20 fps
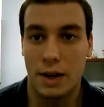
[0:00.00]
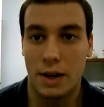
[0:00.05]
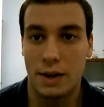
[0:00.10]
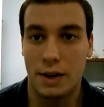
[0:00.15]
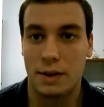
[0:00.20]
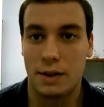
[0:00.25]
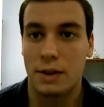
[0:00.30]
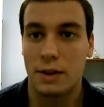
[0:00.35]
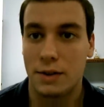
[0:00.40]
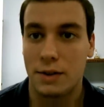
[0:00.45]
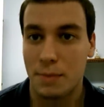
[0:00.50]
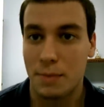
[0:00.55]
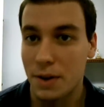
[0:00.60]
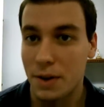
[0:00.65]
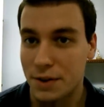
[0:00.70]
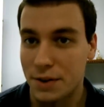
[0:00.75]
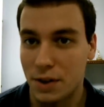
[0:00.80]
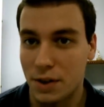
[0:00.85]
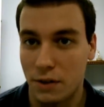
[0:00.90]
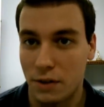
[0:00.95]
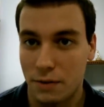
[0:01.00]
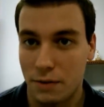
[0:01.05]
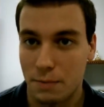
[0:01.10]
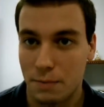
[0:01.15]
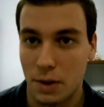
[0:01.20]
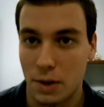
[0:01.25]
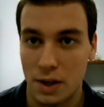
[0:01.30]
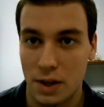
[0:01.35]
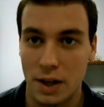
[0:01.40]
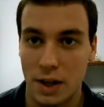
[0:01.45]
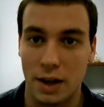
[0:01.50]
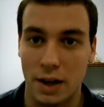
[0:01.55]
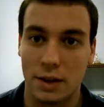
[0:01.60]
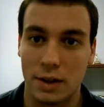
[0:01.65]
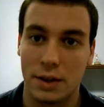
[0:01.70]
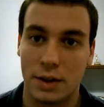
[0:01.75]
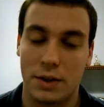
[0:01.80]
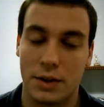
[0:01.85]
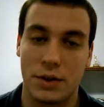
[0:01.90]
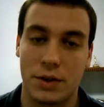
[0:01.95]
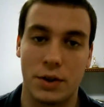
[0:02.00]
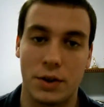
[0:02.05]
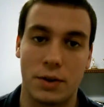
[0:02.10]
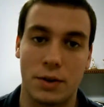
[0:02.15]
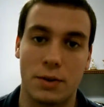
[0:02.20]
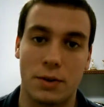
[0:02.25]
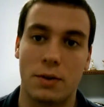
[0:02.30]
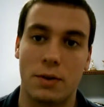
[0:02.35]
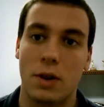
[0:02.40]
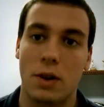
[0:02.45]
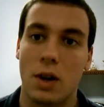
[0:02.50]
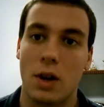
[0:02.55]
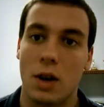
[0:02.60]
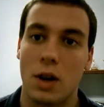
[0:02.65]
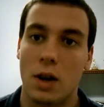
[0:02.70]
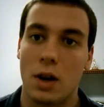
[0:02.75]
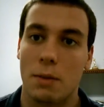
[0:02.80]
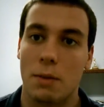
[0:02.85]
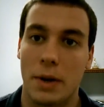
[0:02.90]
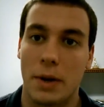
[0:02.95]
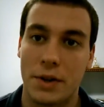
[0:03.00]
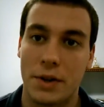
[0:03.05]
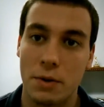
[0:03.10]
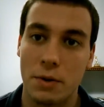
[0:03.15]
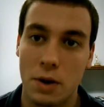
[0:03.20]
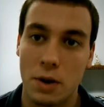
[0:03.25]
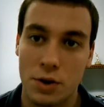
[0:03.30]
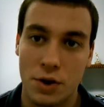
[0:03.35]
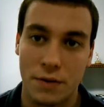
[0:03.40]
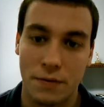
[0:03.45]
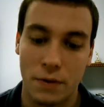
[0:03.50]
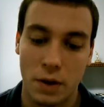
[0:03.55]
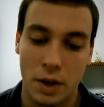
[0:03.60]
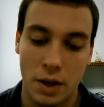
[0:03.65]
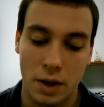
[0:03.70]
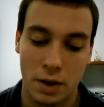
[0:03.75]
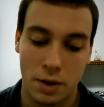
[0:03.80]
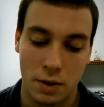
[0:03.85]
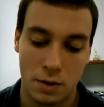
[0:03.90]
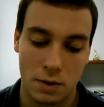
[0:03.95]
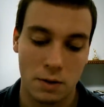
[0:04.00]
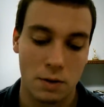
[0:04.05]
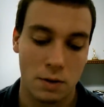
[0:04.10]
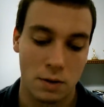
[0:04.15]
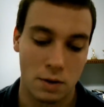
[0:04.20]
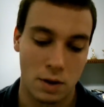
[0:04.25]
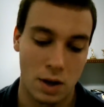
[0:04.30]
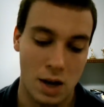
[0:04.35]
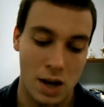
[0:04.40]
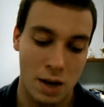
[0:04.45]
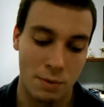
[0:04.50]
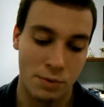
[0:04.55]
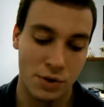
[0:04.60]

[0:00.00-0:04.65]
and some other stuff. But yeah, so my 200th video,